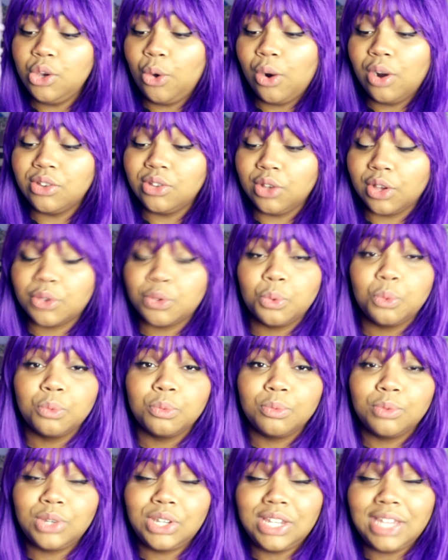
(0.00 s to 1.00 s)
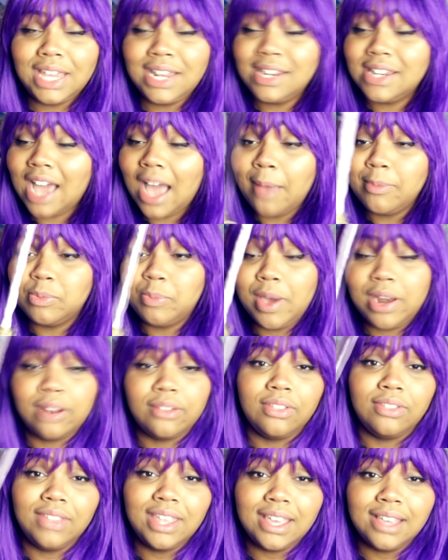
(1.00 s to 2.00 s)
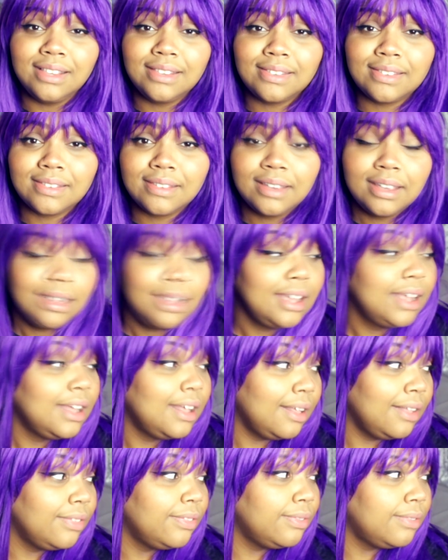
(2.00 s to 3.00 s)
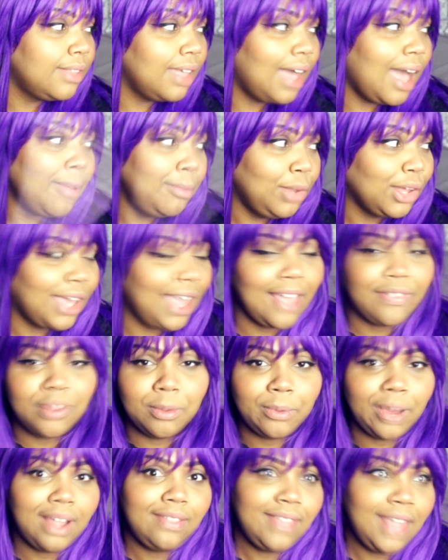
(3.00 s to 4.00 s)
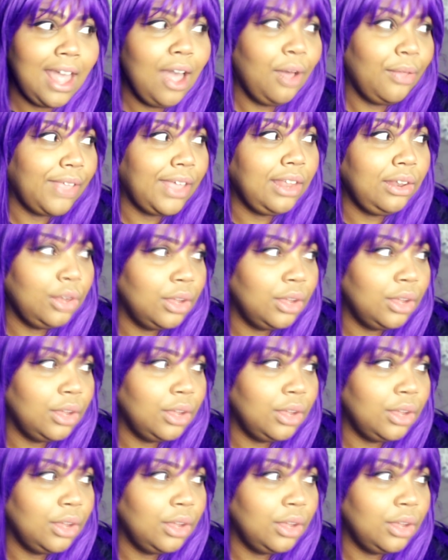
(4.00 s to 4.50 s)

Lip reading: Yours looks 10 times better than this. I'm looking at them right now.